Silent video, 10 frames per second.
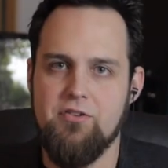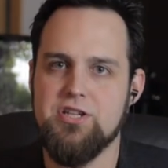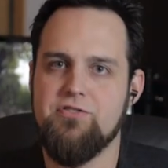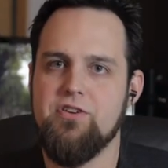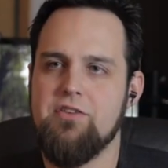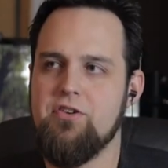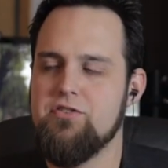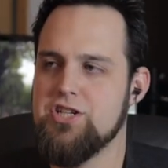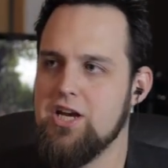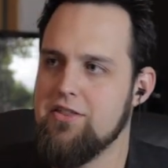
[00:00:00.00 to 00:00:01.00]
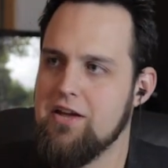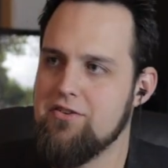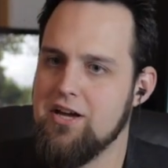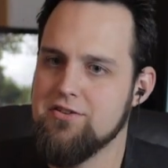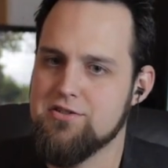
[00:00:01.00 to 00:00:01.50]
of E V G A, they've
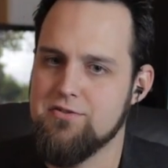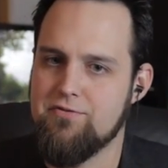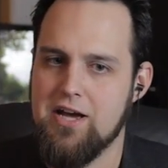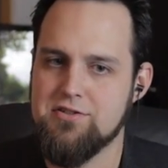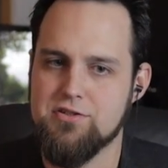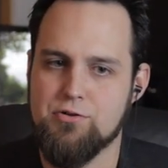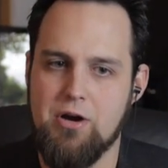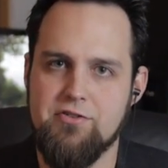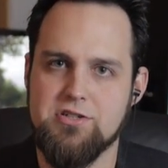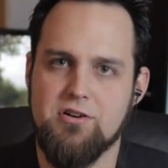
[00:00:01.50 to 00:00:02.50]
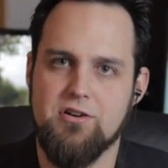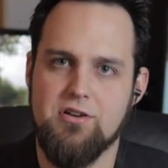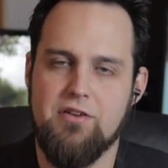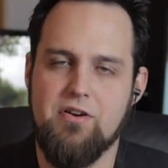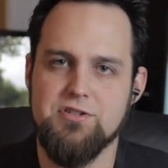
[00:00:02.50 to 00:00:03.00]
announced the fastest graphics card
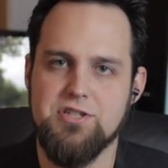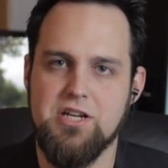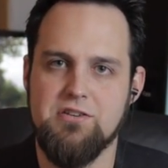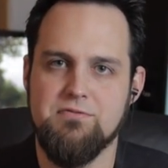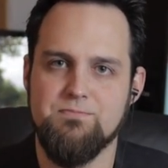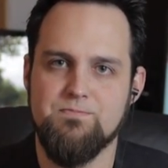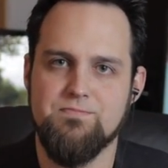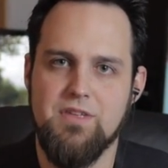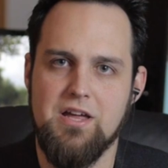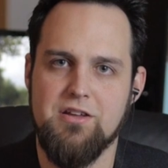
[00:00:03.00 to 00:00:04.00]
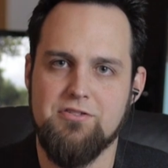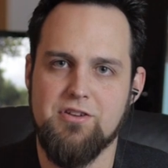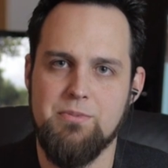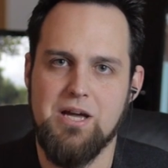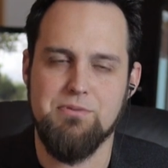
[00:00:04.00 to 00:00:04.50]
that I've ever seen, and it's
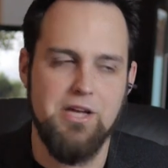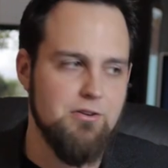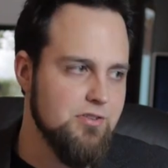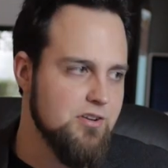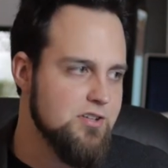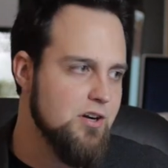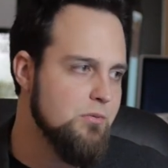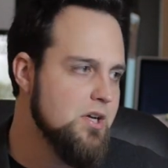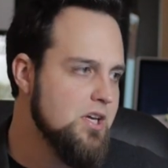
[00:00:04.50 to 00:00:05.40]
coming up later in the show.